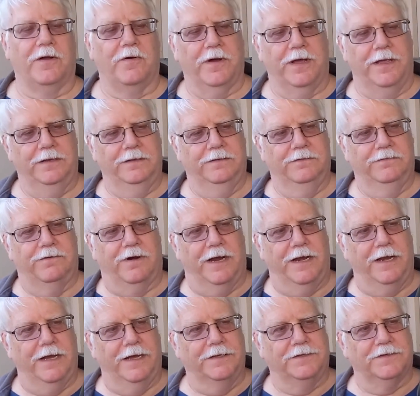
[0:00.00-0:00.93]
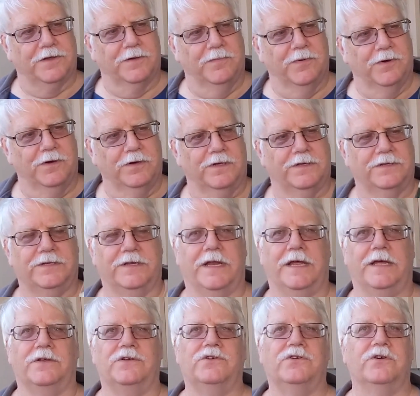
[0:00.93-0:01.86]
quite the Reinheitsgebot because it
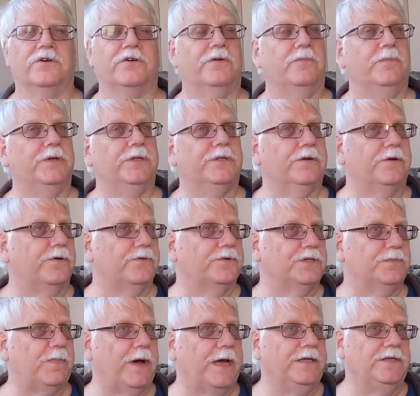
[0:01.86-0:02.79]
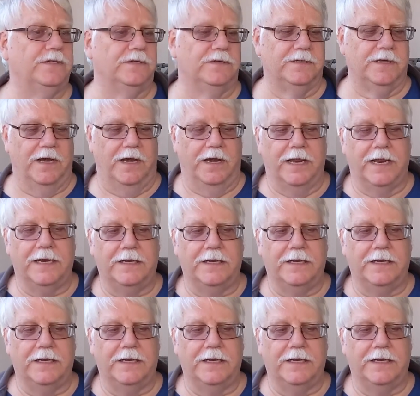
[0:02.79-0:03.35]
has sugar, but there are no spices in it.